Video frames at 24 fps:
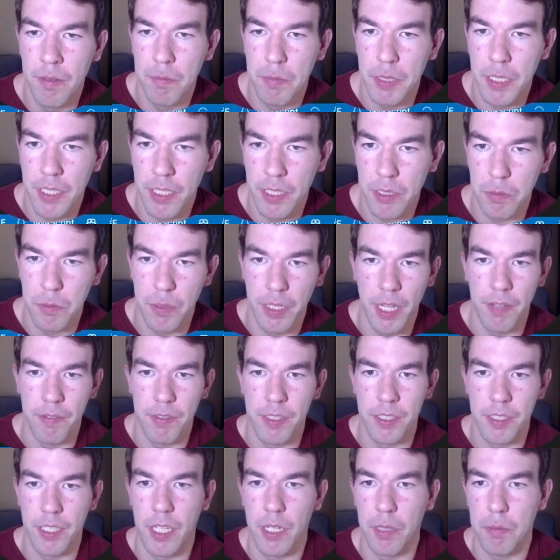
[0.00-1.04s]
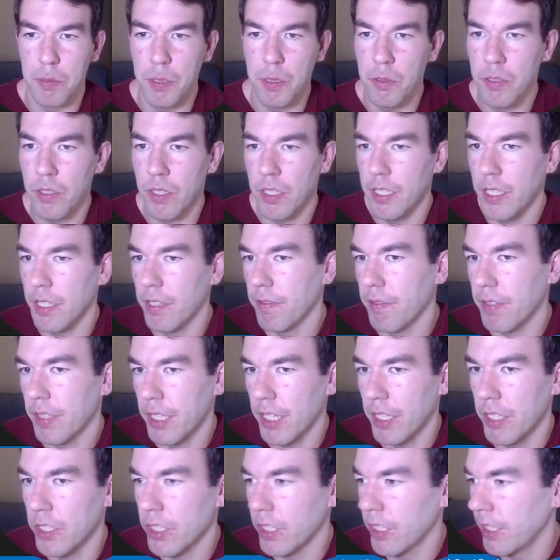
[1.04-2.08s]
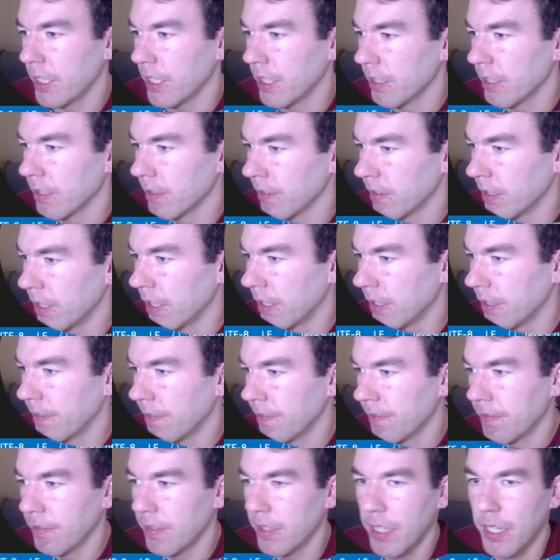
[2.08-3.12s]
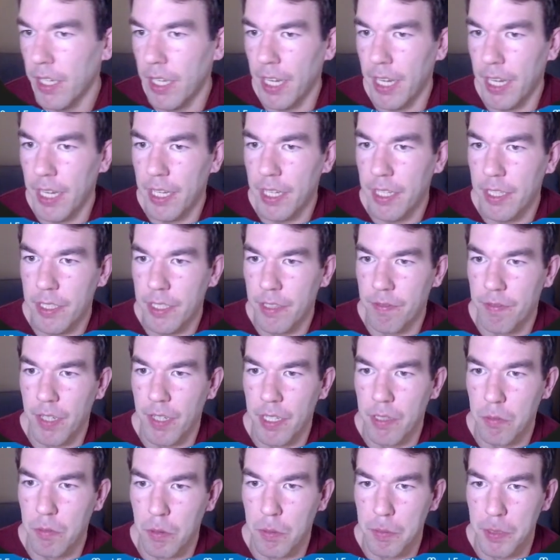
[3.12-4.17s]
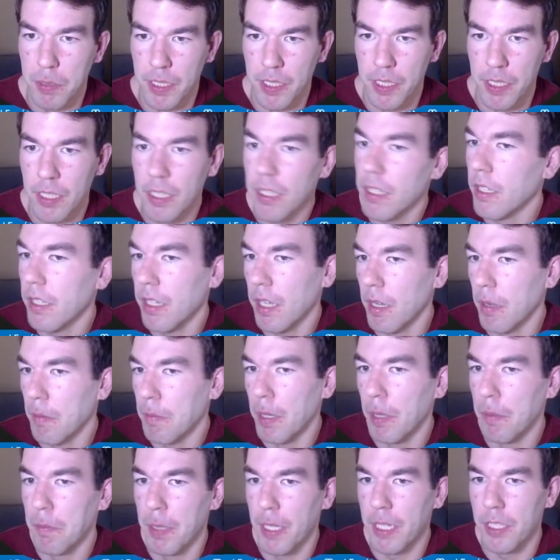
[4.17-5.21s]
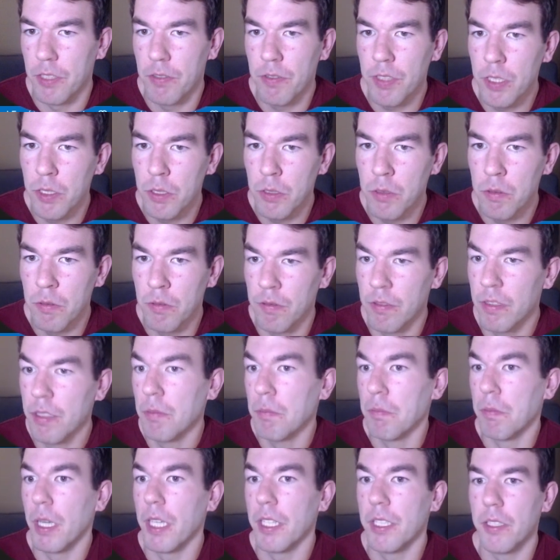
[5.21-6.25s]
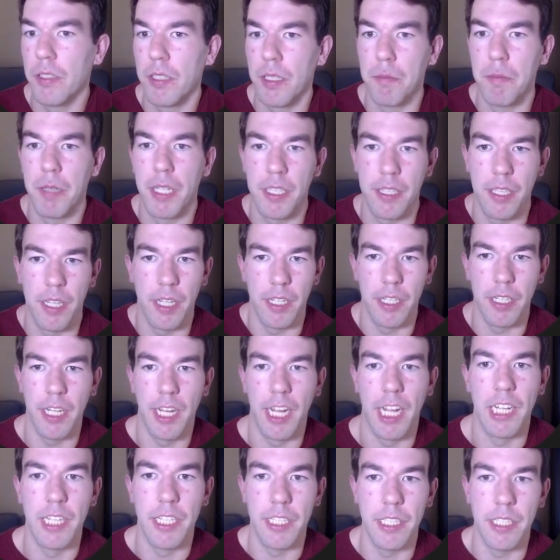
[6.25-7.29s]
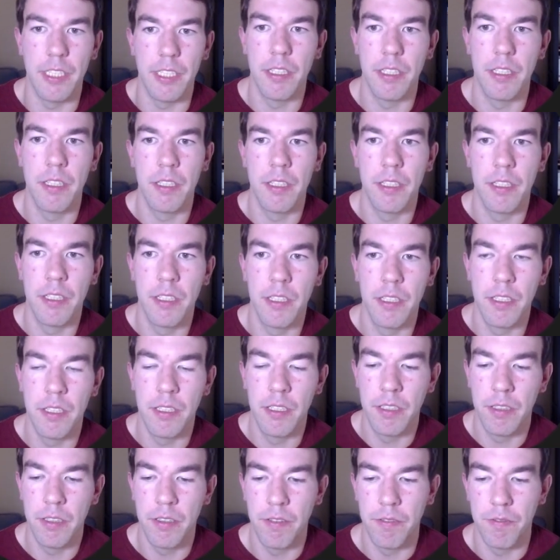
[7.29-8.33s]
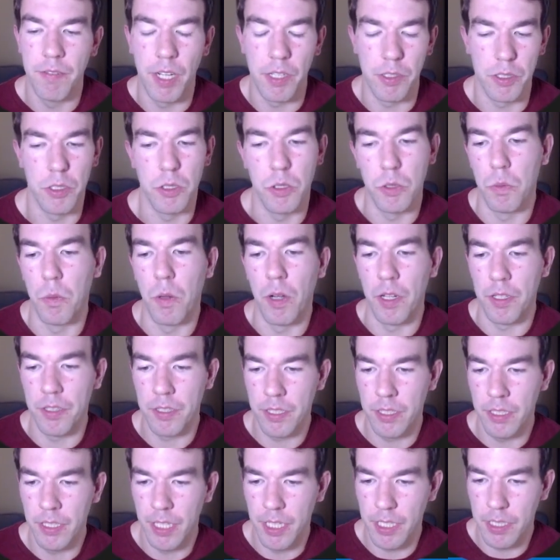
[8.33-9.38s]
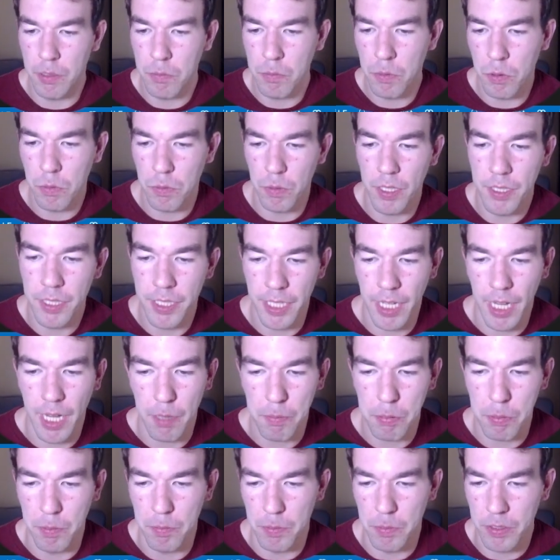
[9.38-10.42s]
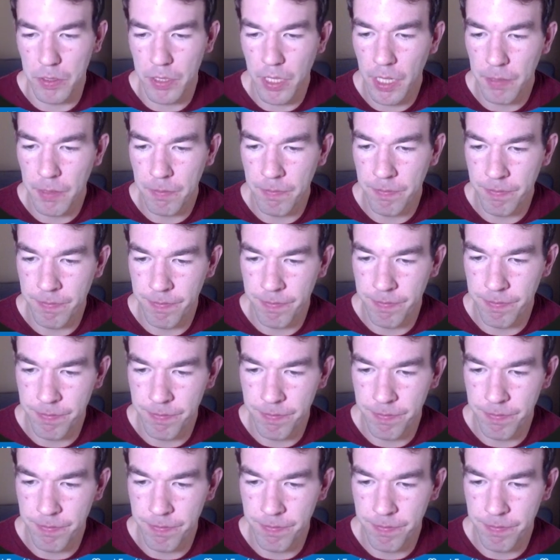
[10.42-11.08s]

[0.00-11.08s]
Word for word: because we haven't set up user identification here, and the event will be about page view, but you can make that any value you want. And then we'll run the app one more time.